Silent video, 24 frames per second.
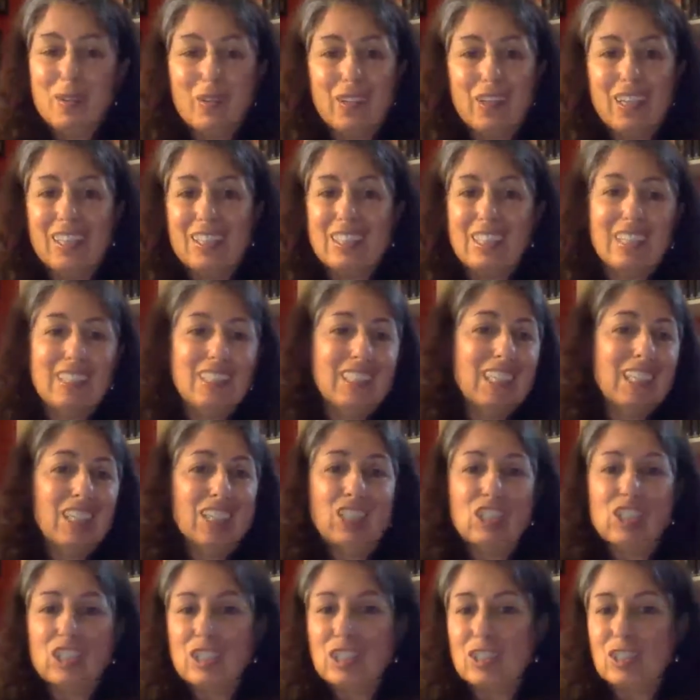
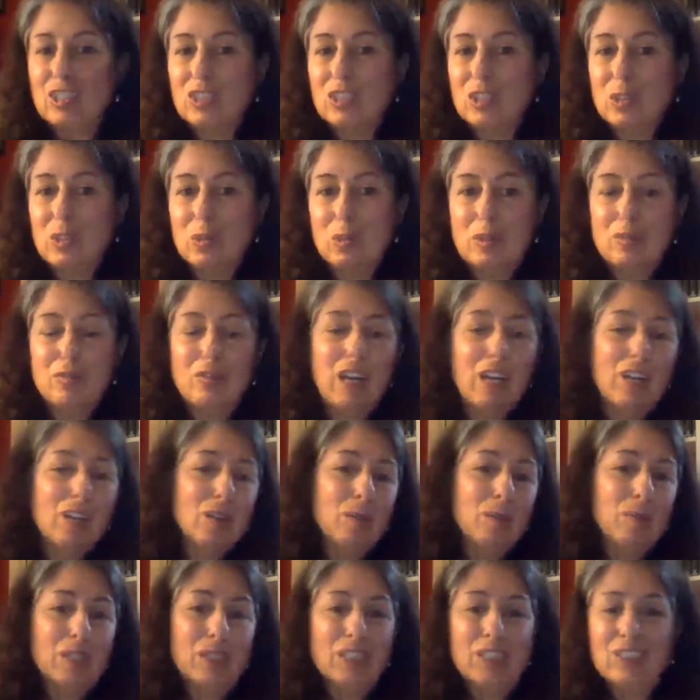sensations, new
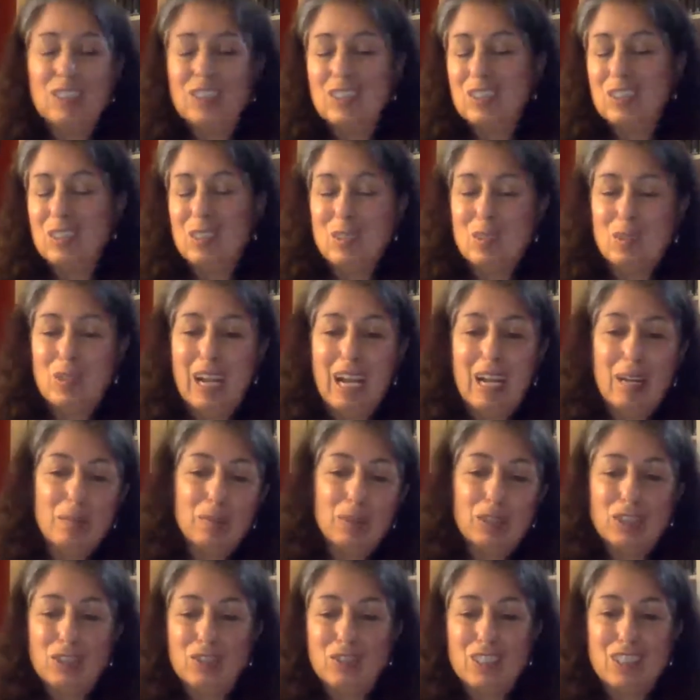environments, new
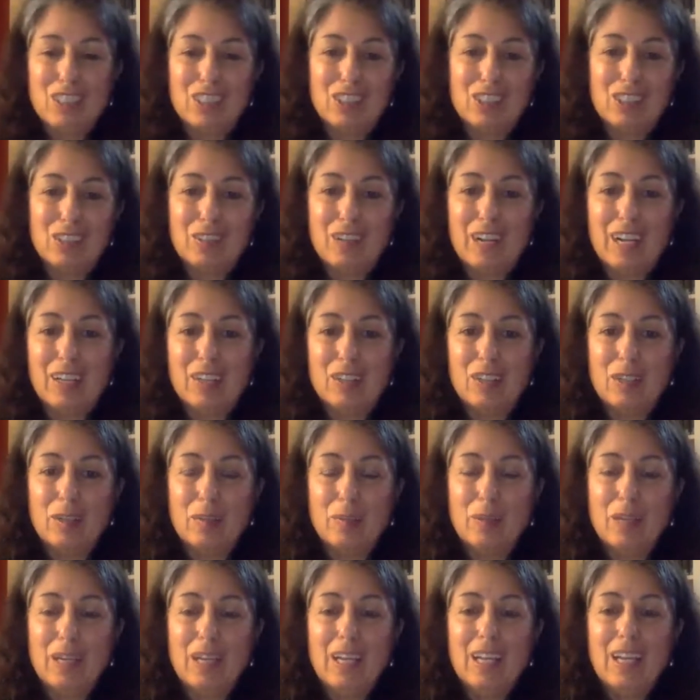atmospheres around them.
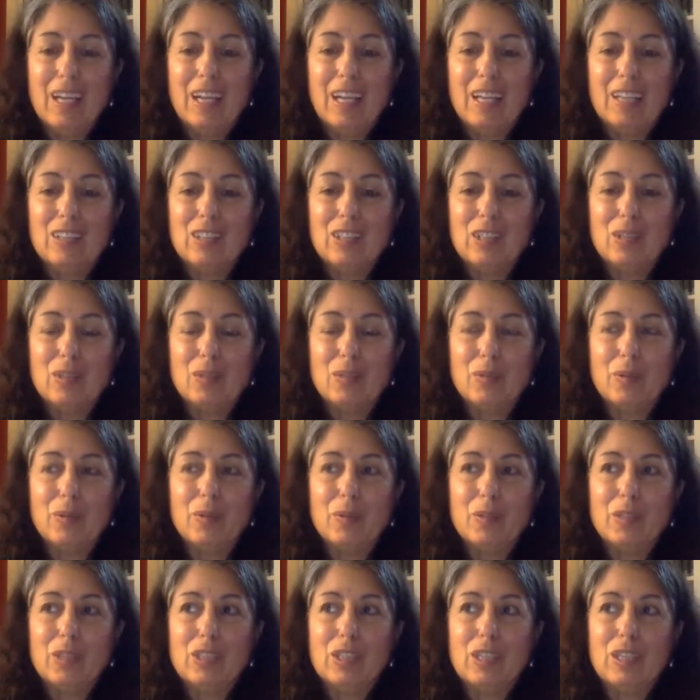And so we
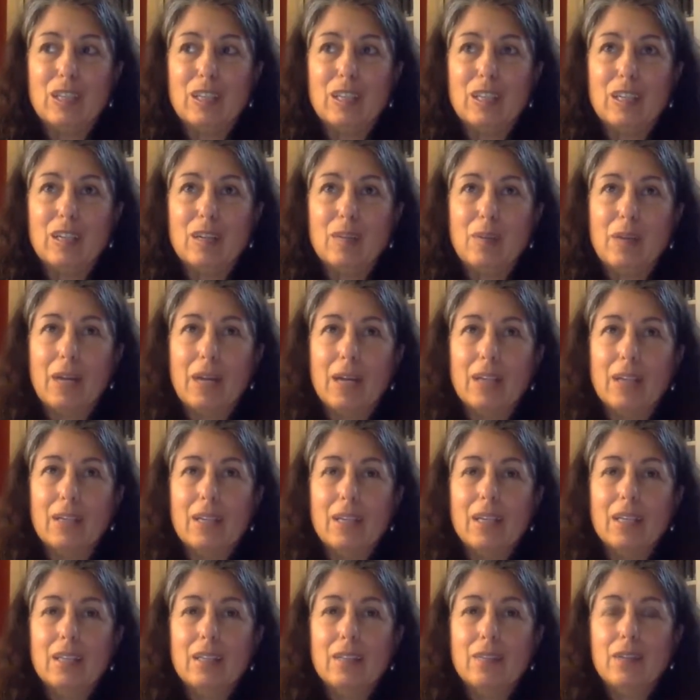should think about
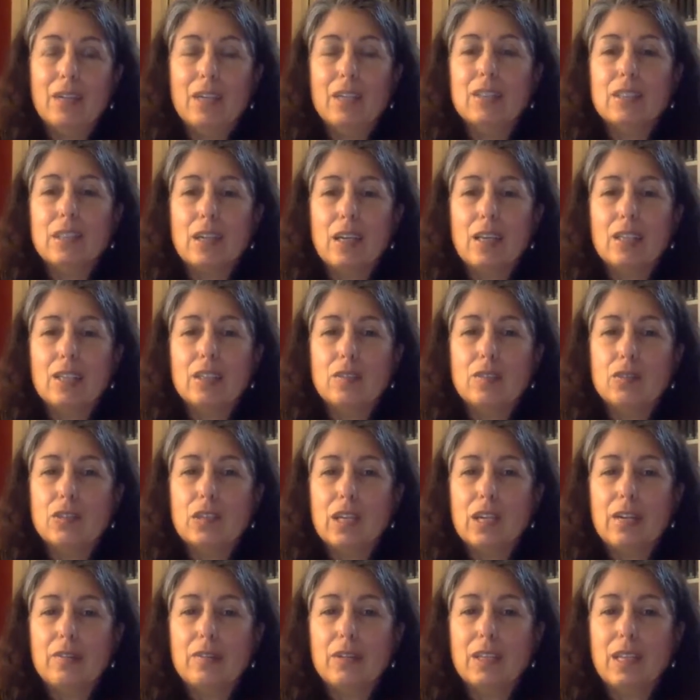the various kinds of
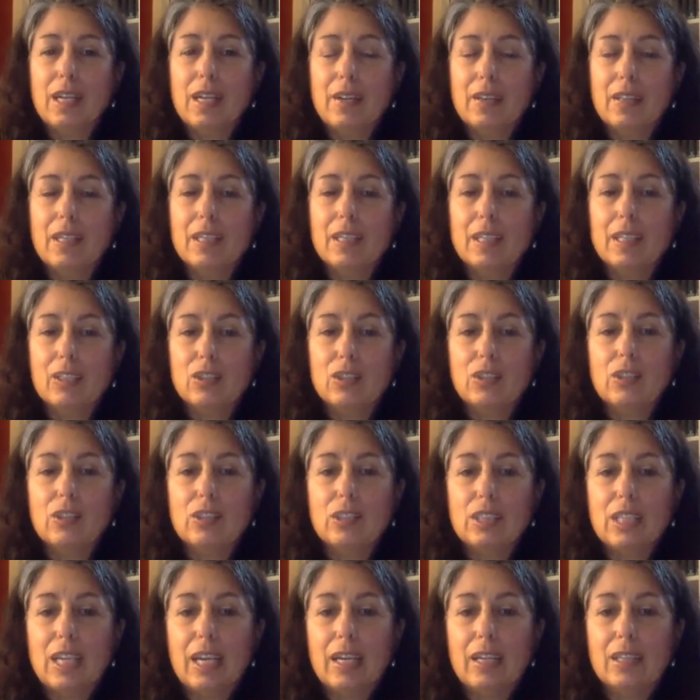travel, how they
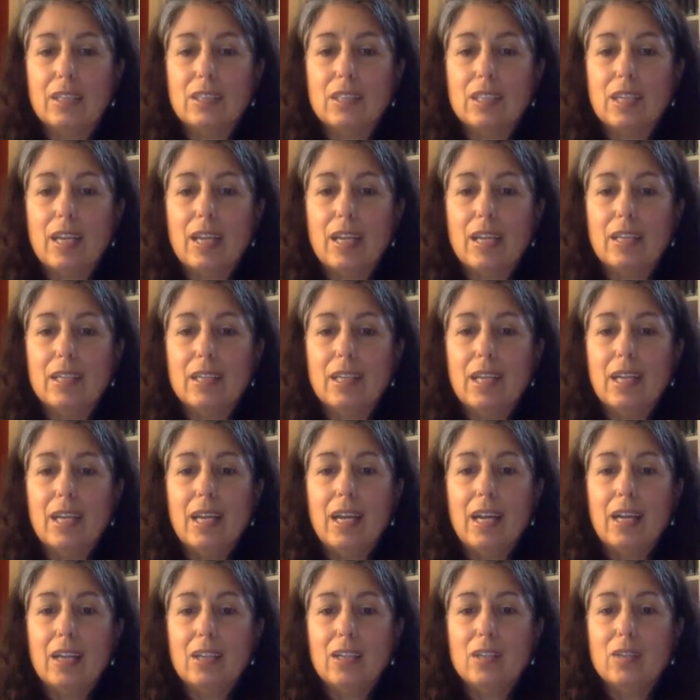intersect, and
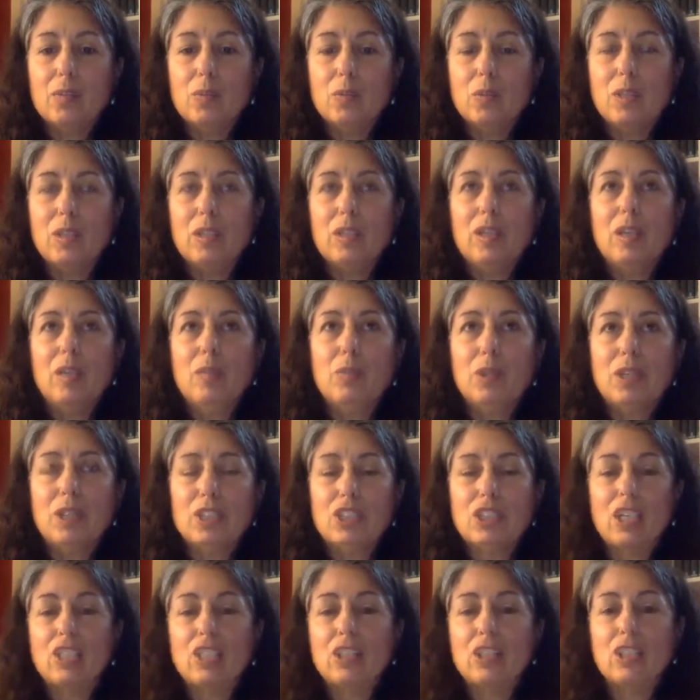how can we bring
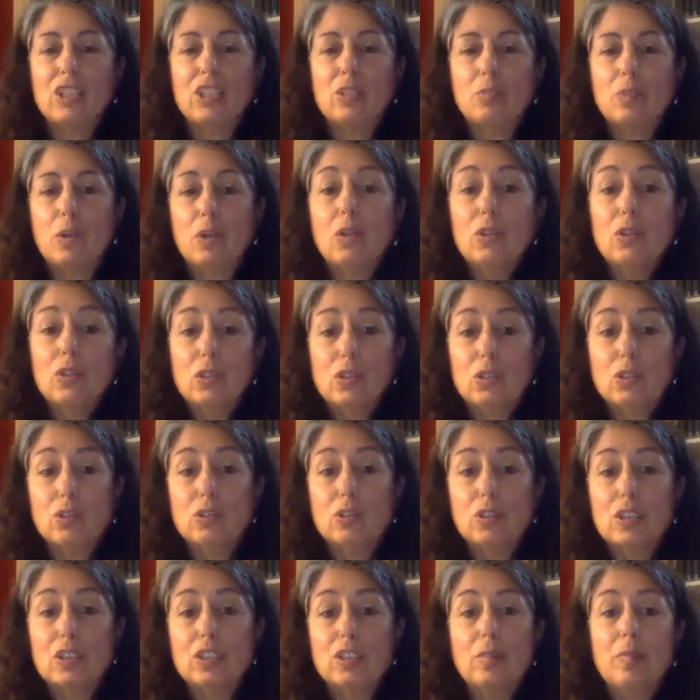justice both to
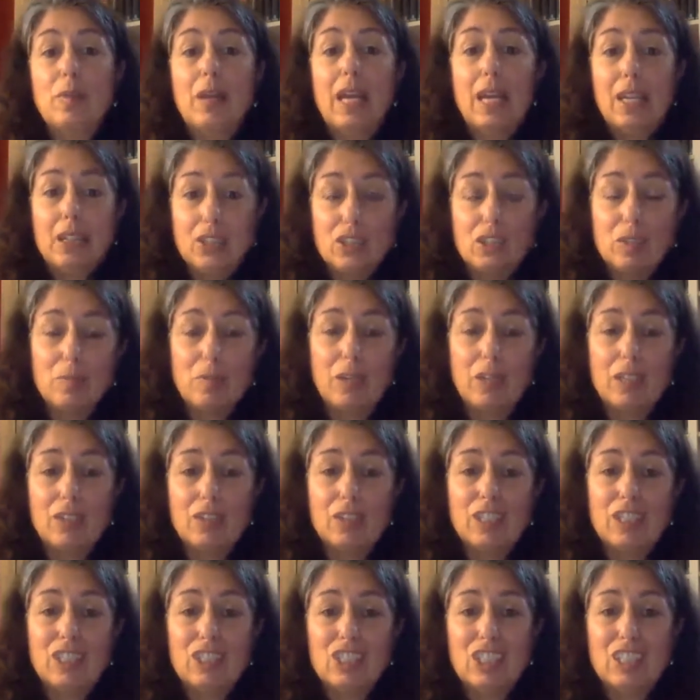tourism and to
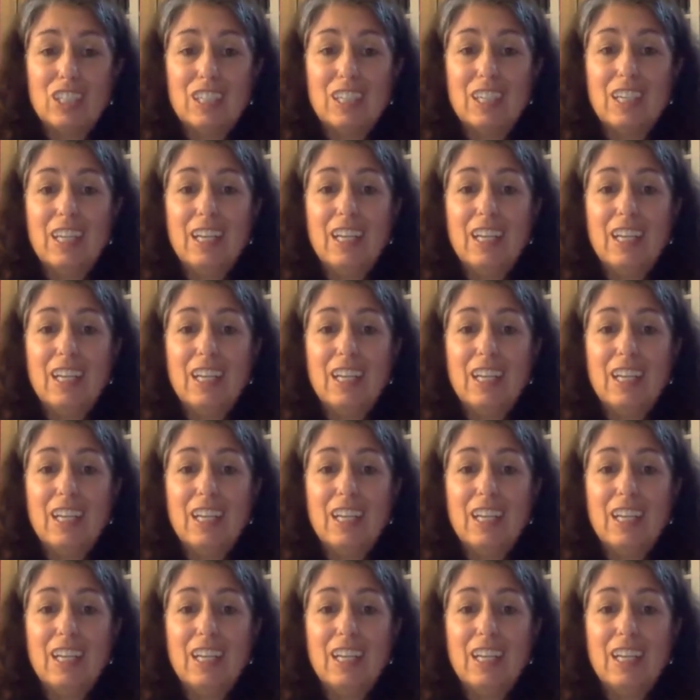migration,